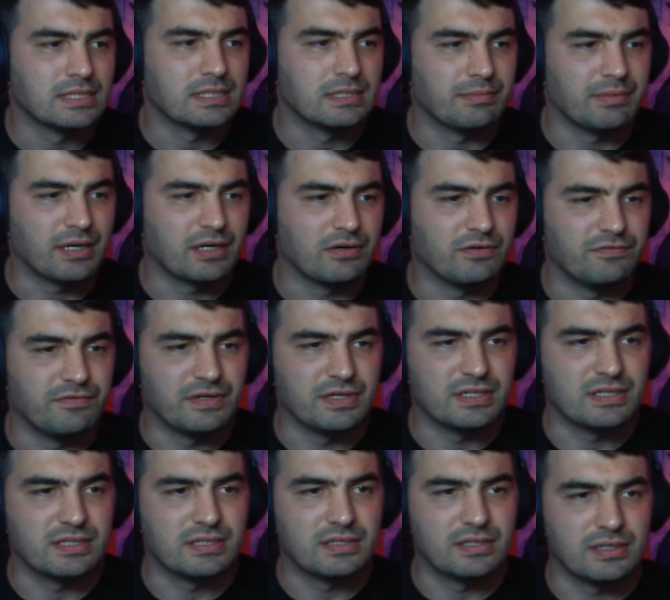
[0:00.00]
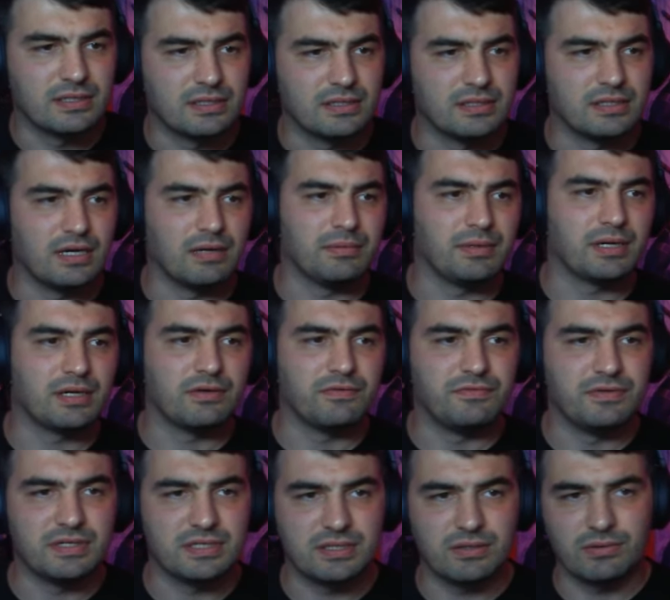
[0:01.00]
not convinced. I want
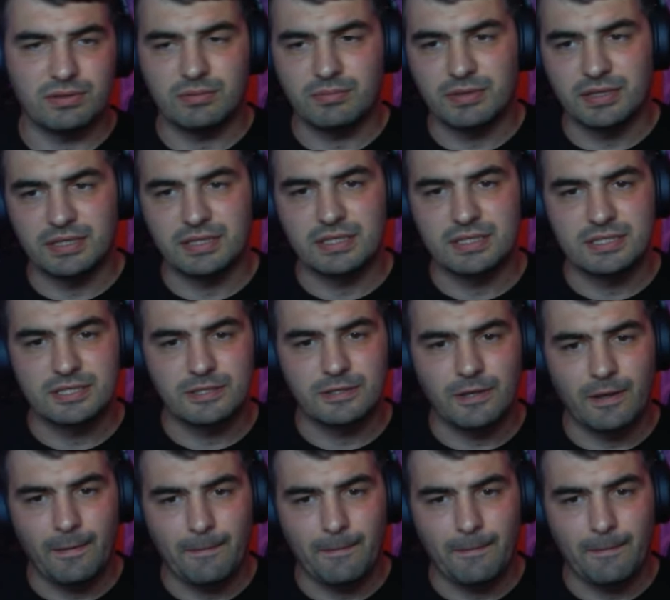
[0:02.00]
to play this.